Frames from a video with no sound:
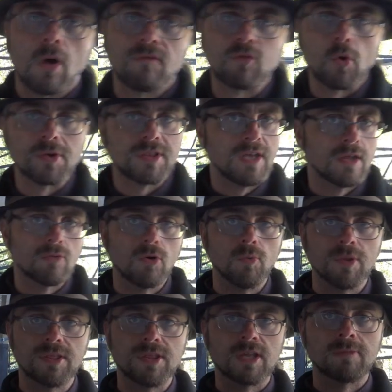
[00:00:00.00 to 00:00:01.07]
Of course, the other one
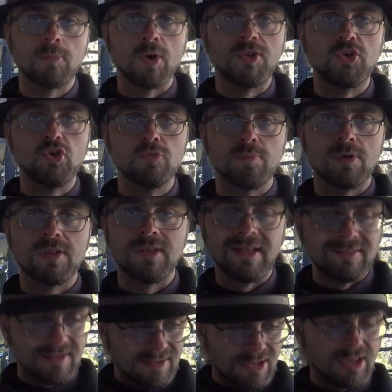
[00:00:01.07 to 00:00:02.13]
was six point two
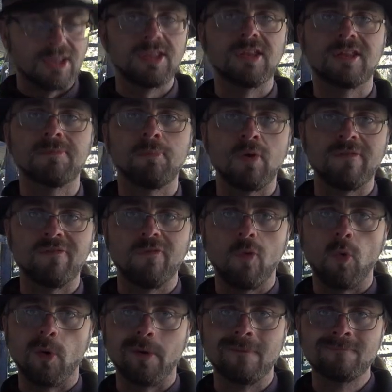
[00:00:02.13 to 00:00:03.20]
percent and this is six point
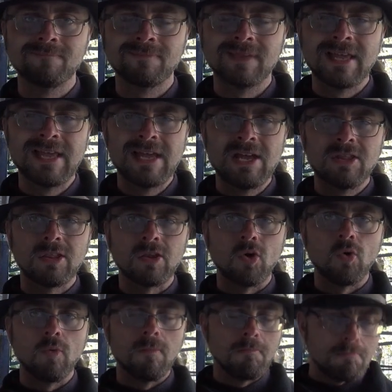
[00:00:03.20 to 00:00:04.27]
four.
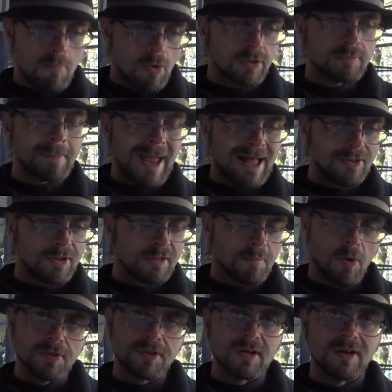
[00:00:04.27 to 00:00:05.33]
So most palates,
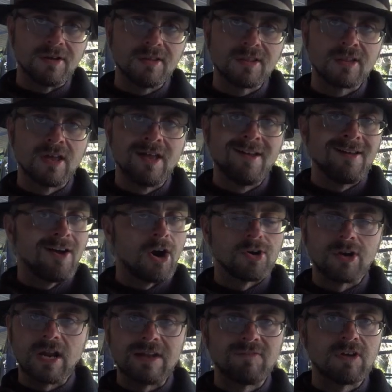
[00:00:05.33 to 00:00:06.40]
most tongues
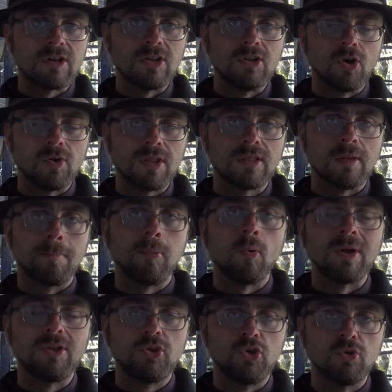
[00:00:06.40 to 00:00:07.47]
are not even going to notice the zero
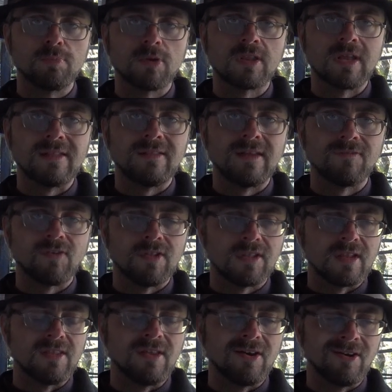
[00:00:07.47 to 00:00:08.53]
point two percent
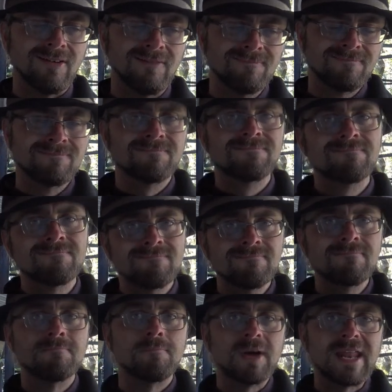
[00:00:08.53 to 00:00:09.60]
difference in there.
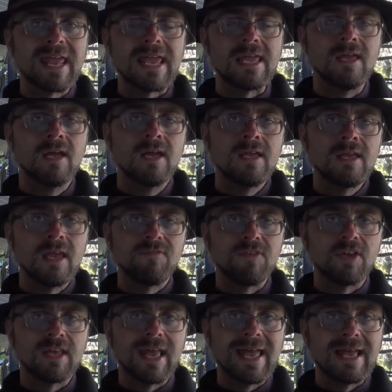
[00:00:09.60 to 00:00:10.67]
But hey,
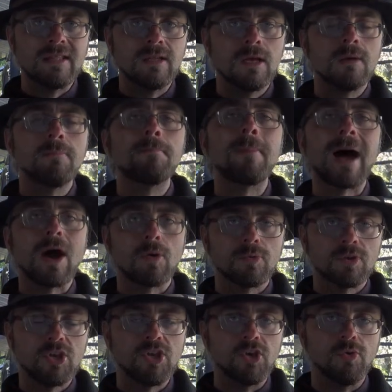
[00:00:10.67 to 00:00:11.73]
if you can,
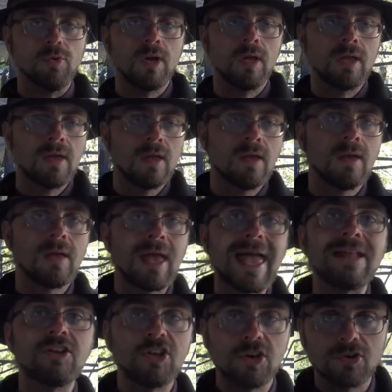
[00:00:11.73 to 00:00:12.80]
power to you
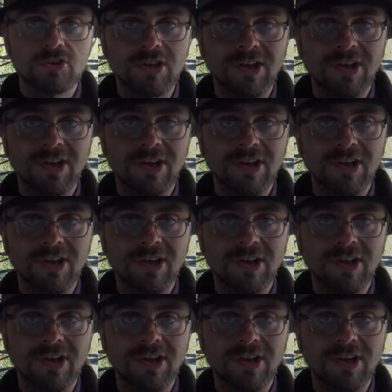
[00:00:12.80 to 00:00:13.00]
and to your